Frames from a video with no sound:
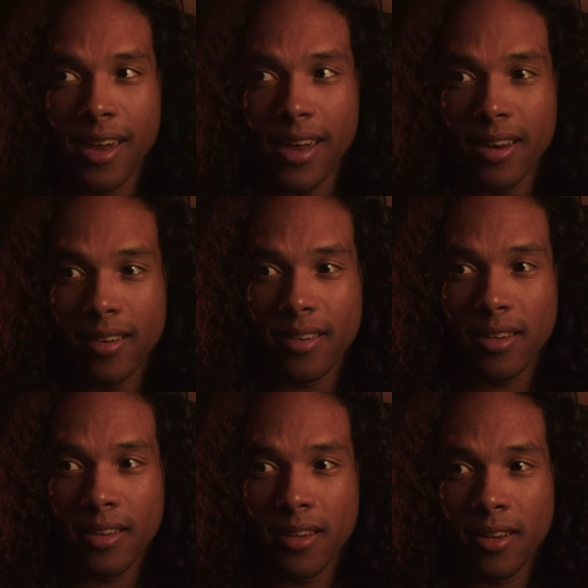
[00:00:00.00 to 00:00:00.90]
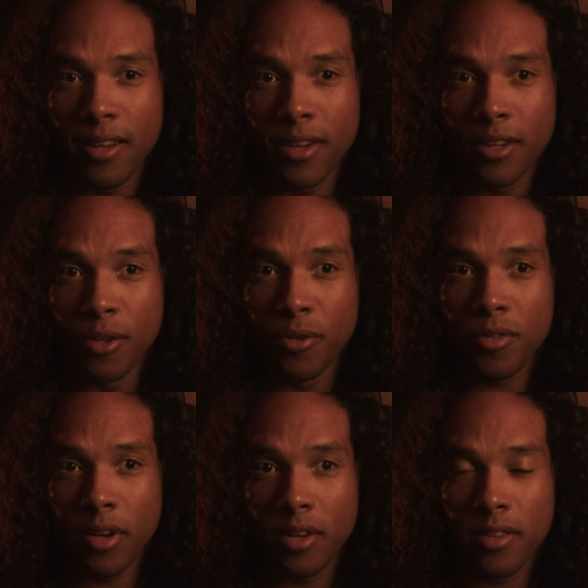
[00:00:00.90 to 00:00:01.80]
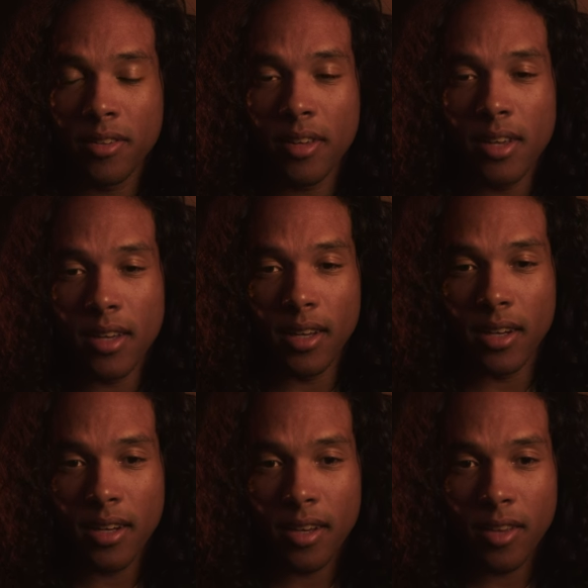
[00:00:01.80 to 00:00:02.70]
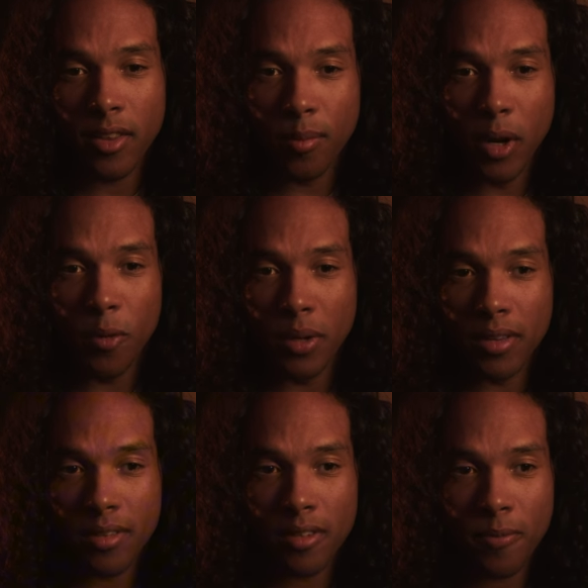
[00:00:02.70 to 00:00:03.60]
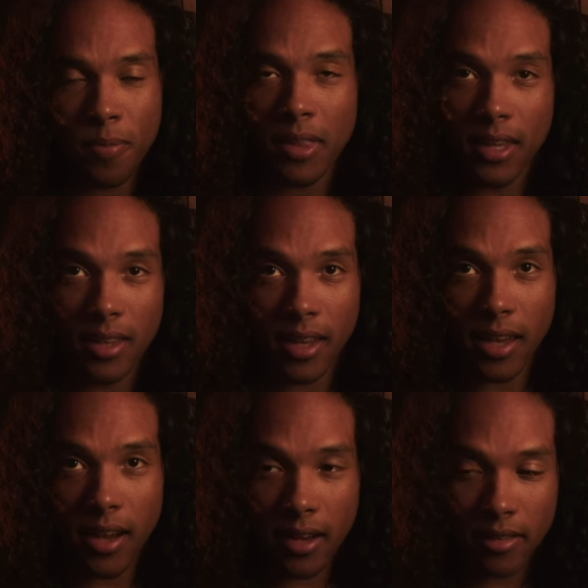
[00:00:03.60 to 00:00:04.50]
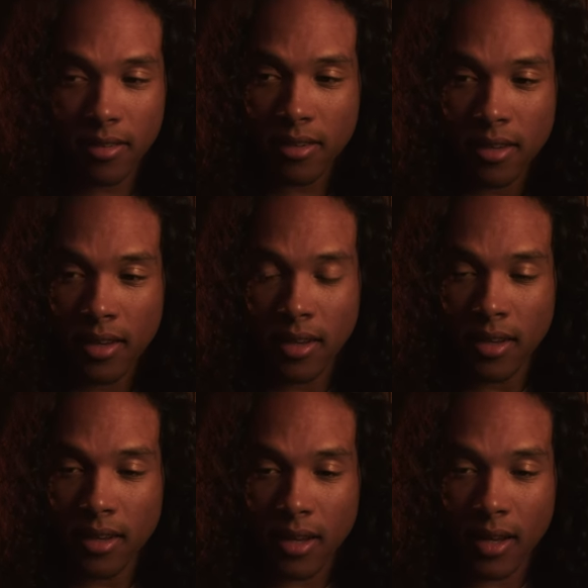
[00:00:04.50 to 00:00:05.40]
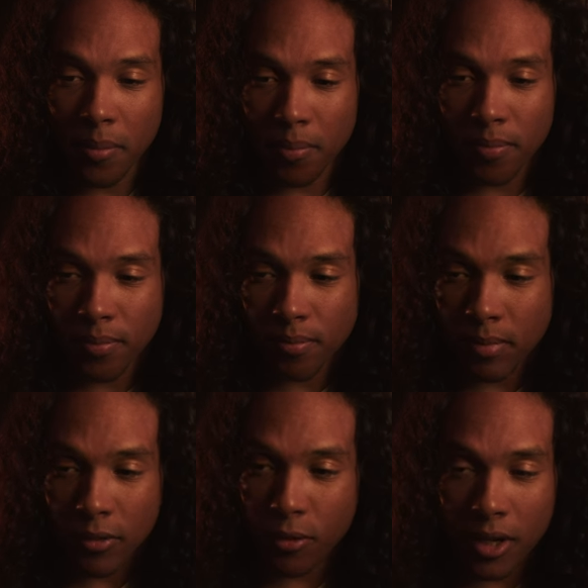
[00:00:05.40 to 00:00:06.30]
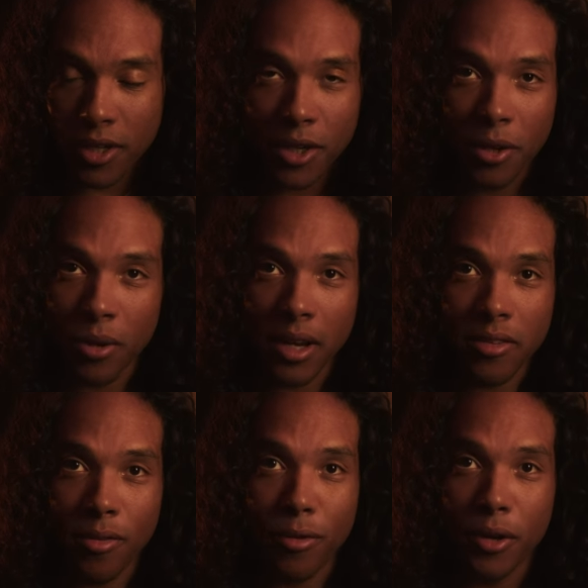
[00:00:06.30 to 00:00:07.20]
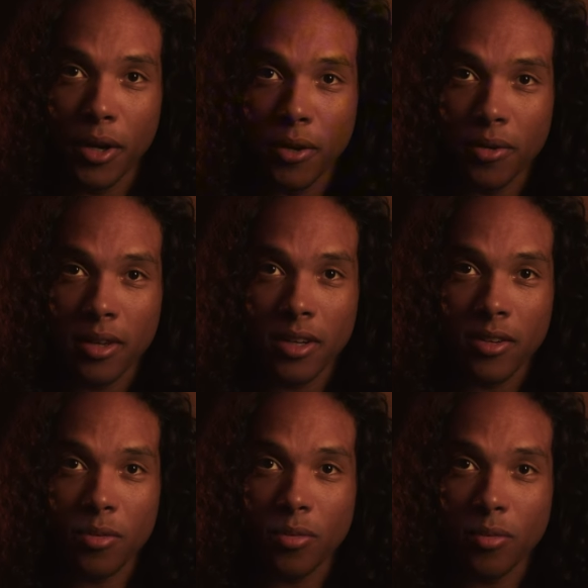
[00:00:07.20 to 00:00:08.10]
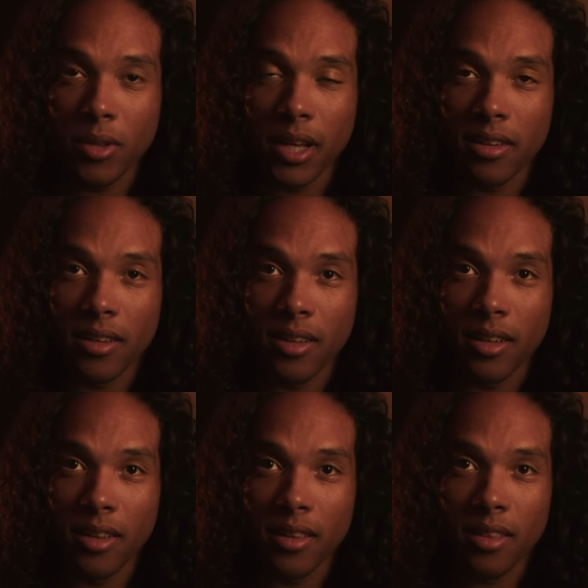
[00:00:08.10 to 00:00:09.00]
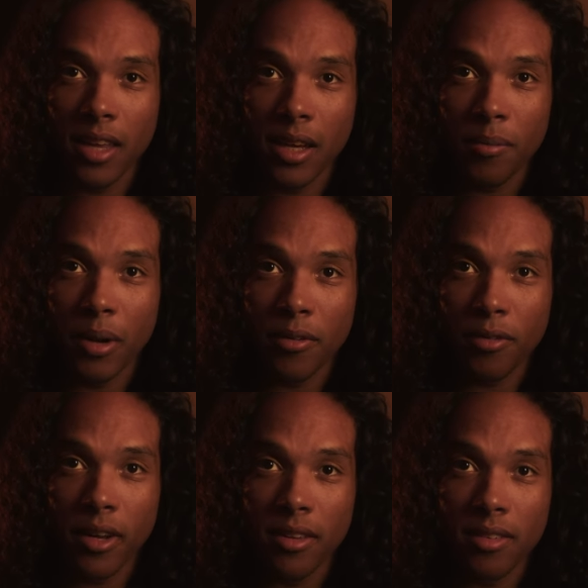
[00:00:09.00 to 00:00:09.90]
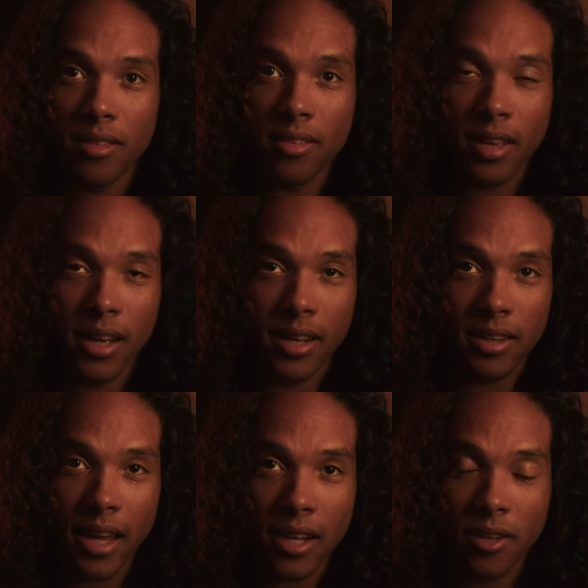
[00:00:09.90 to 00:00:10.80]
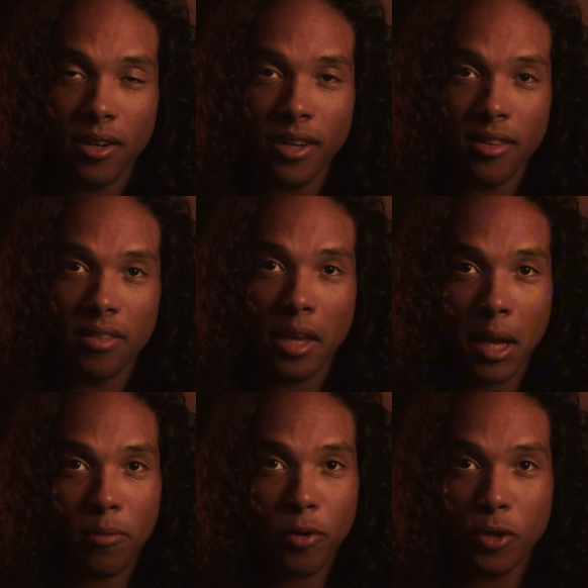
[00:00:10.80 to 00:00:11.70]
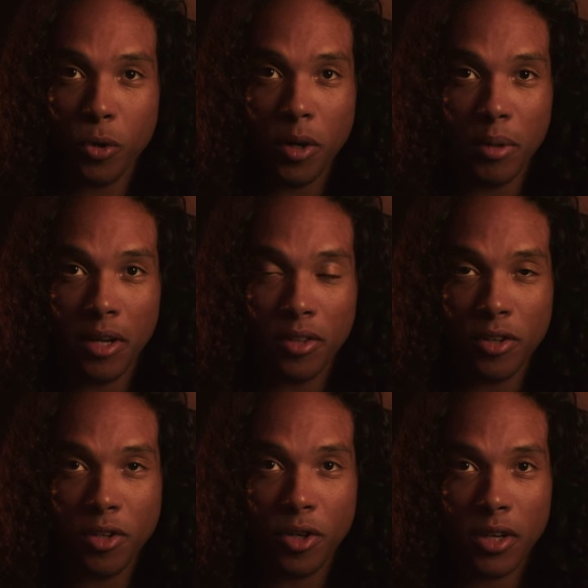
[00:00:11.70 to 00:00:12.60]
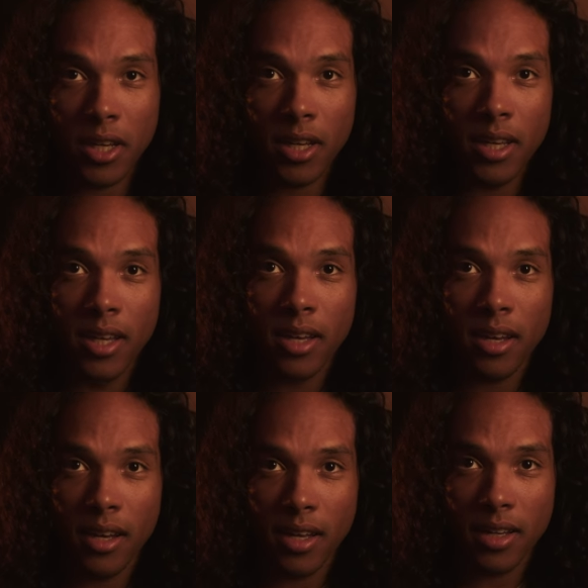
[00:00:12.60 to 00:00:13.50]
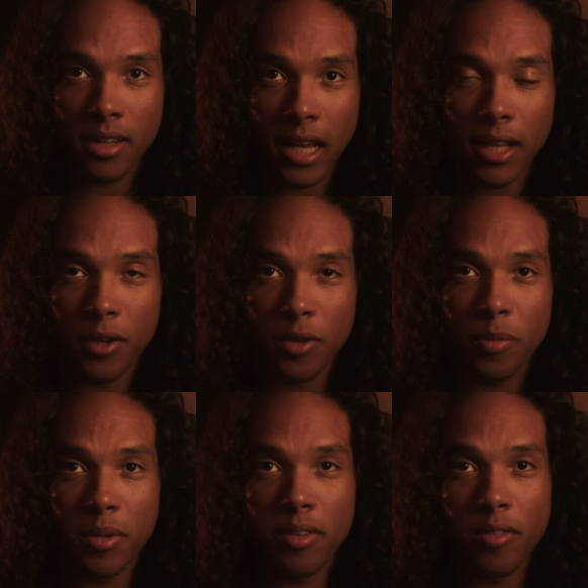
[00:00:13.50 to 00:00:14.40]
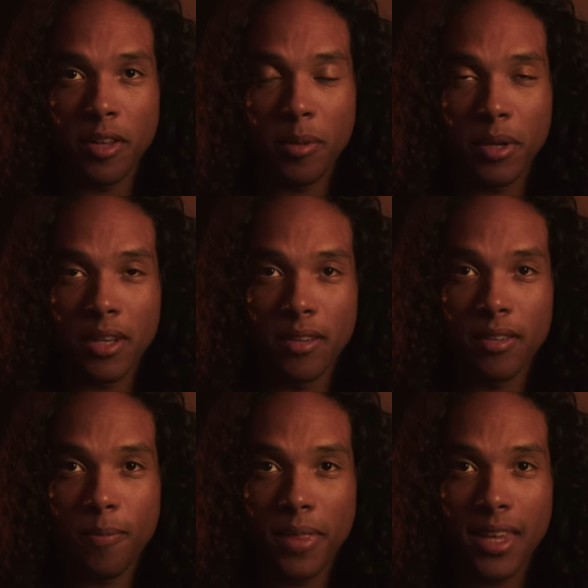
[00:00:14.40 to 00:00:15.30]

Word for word: and you start seeing the moments in the chaos. Before I show you guys the photos, I just would like to thank my friends Taylor and Sam for joining me on this journey. Taylor specifically, because